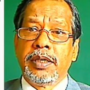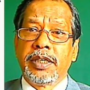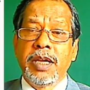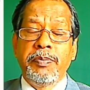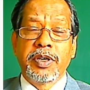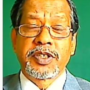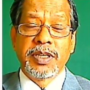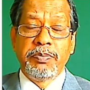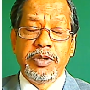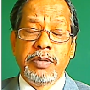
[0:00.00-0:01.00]
Keep it
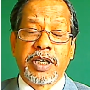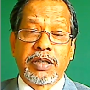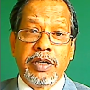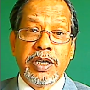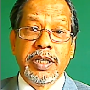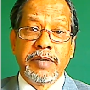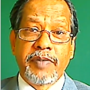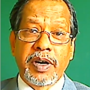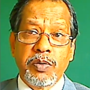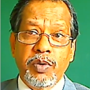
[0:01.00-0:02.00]
simple, but learn it
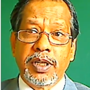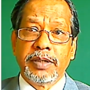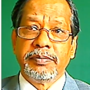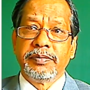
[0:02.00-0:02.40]
very well.